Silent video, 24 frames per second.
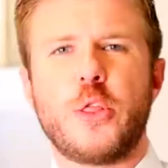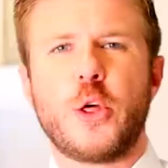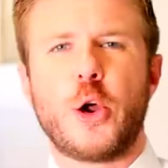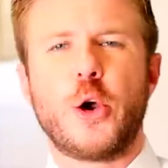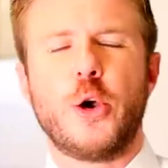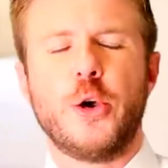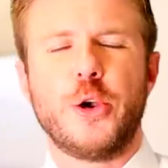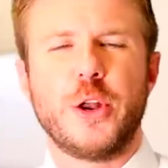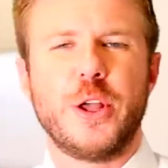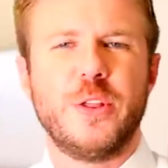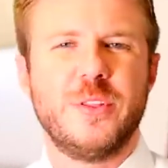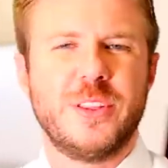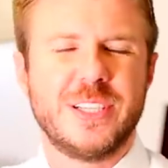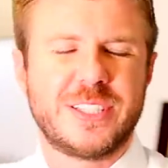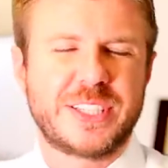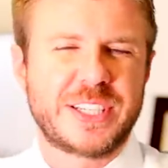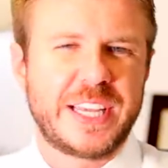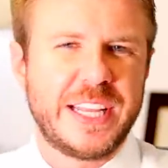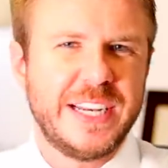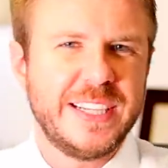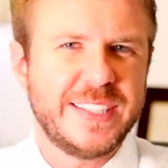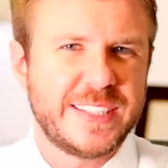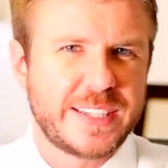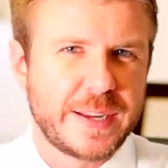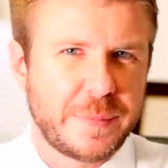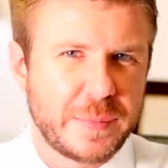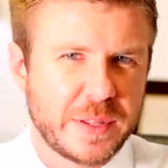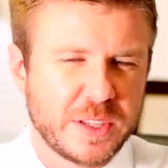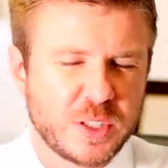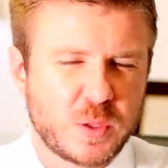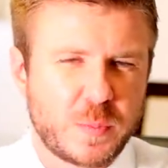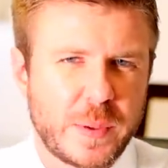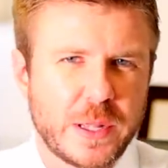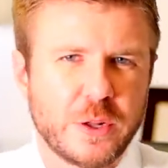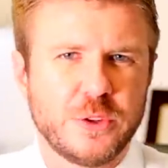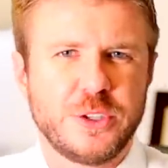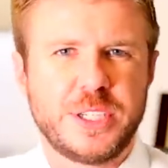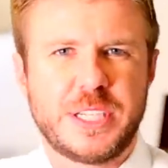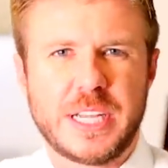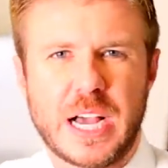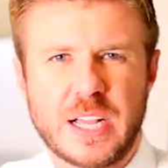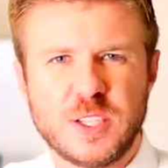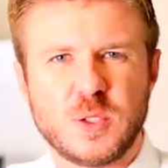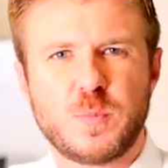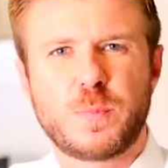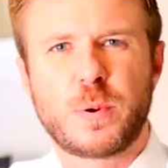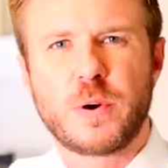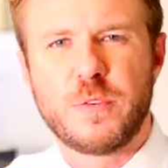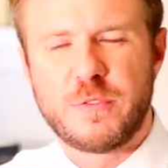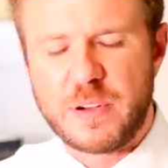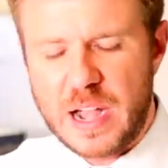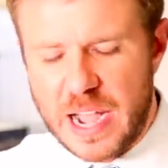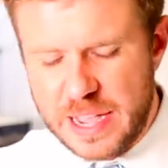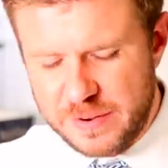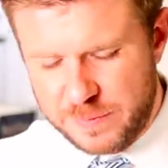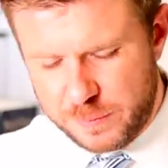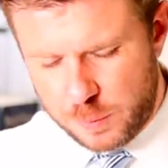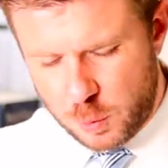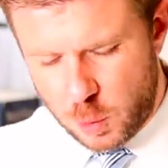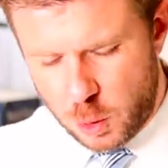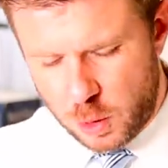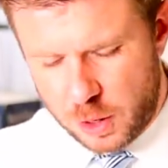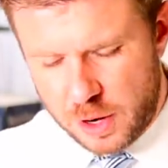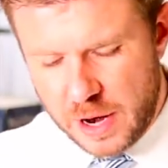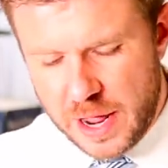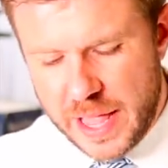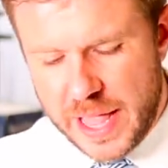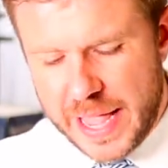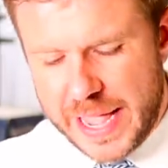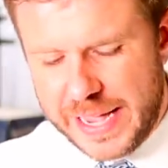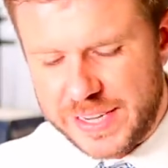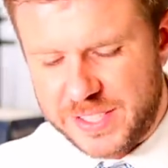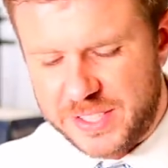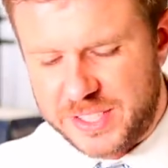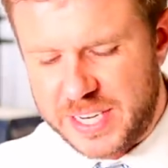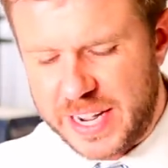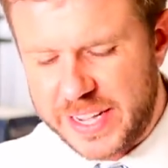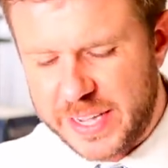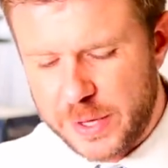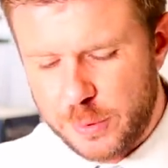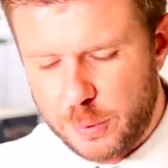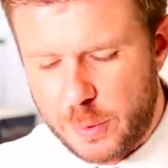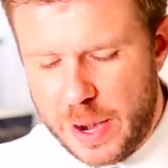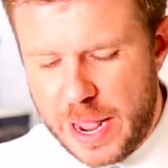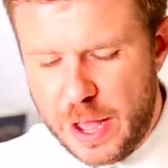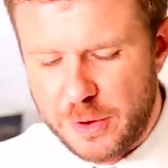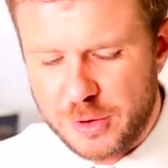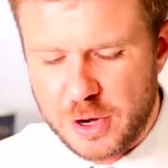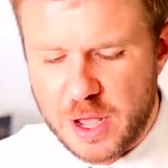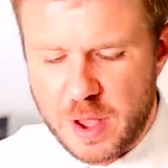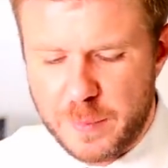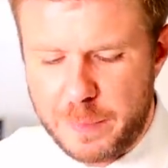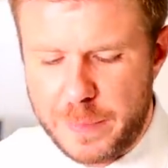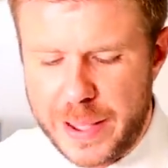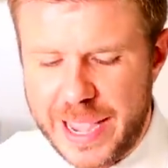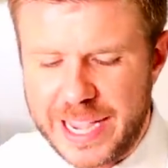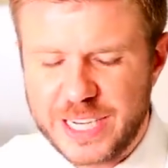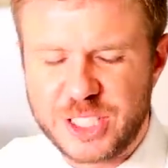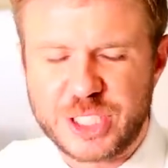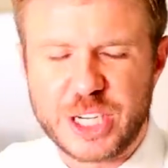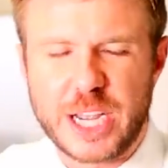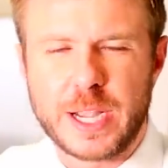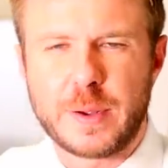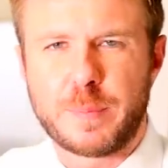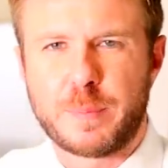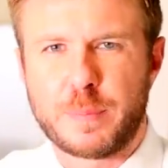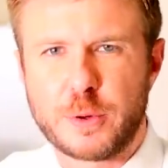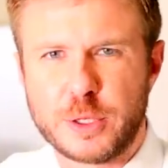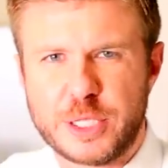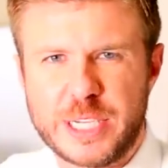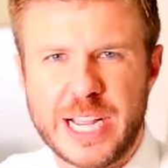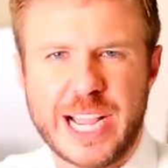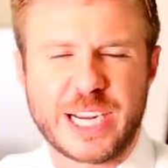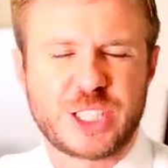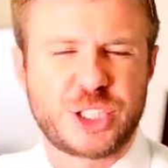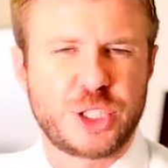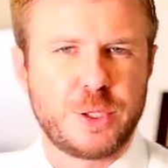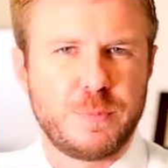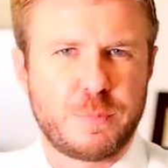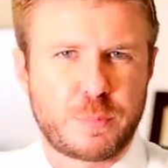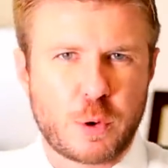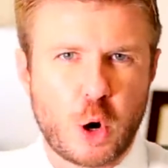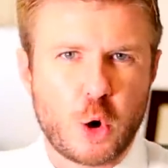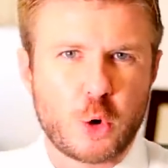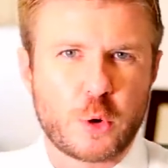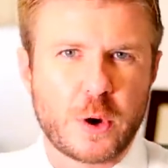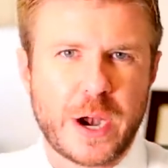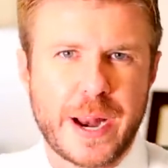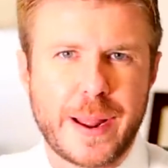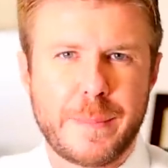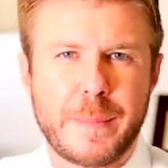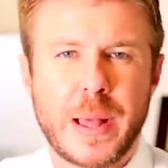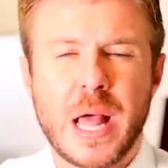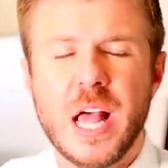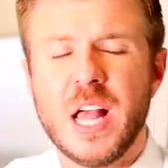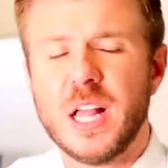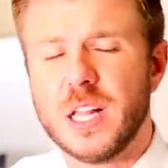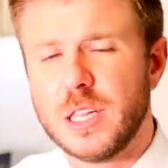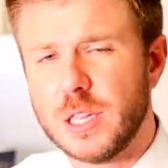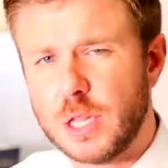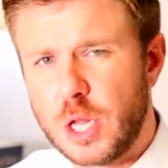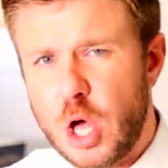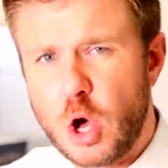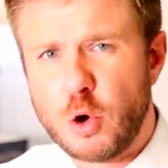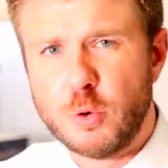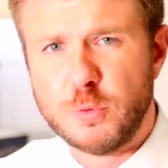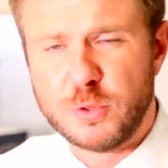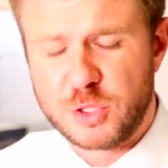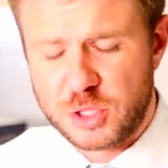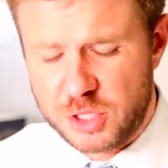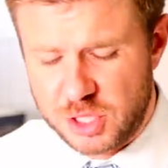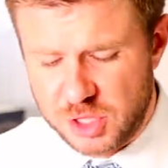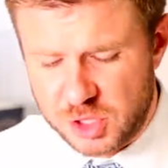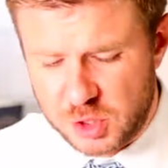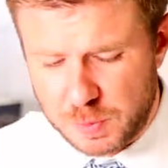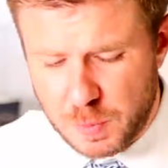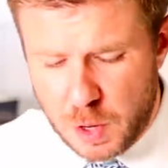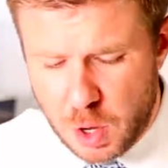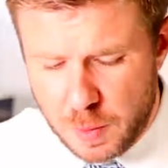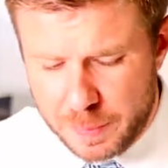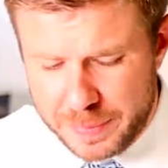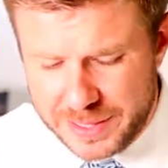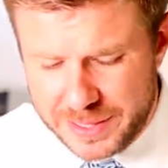Third, the skinny stimulus bill does provide for a second round of Paycheck Protection Program loans to small